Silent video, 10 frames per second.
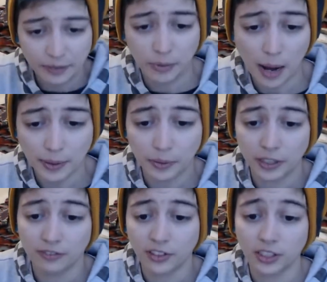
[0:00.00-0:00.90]
probably would
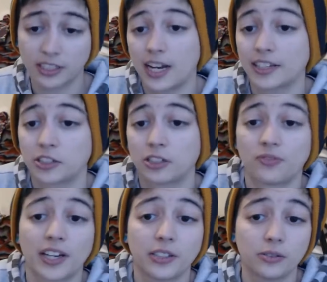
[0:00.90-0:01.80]
have looked nicer
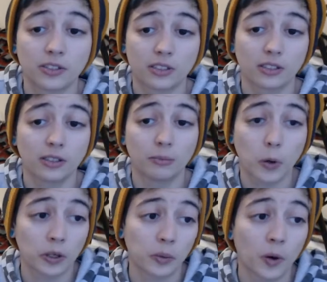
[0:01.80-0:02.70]
if I used
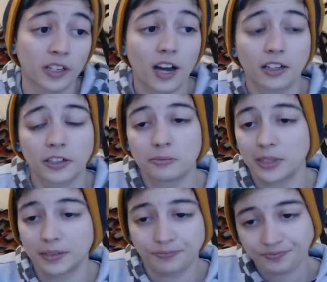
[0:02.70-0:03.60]
more than one color,
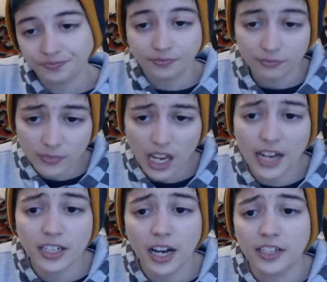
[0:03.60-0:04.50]
but
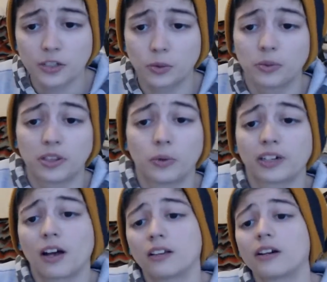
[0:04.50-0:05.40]
I just went with the
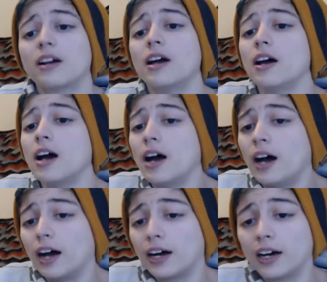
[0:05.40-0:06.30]
one color.
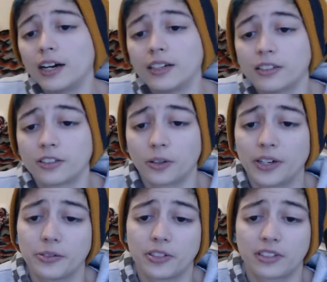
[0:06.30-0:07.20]
So I
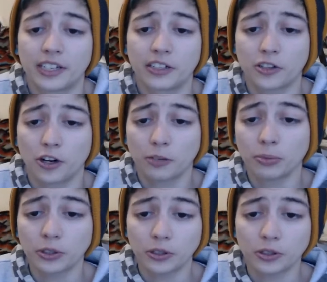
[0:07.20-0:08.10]
used this like dark
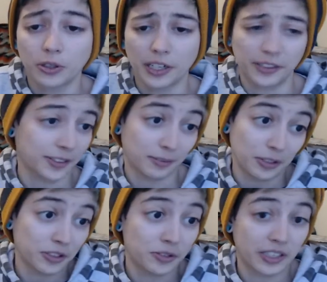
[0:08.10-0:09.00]
blue, and you
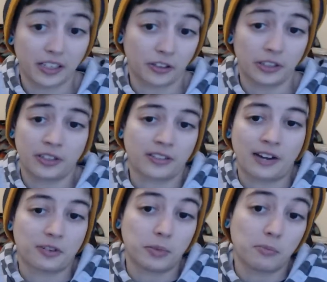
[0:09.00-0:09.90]
can use any color. It doesn't
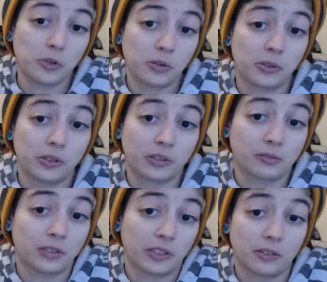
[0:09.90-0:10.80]
have to be a moon. You could,
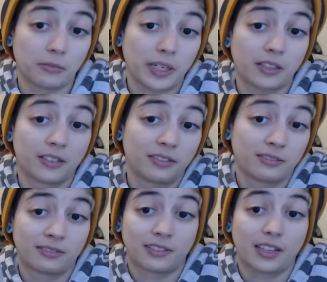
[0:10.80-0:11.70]
you know, make
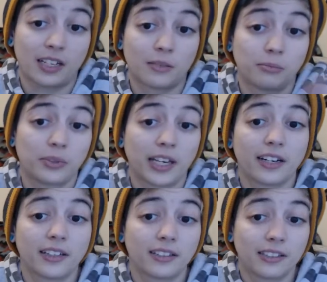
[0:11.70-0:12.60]
kind of
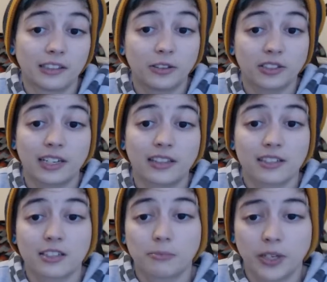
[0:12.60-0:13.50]
planet that looks like
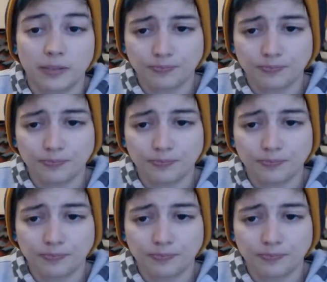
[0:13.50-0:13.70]
this, but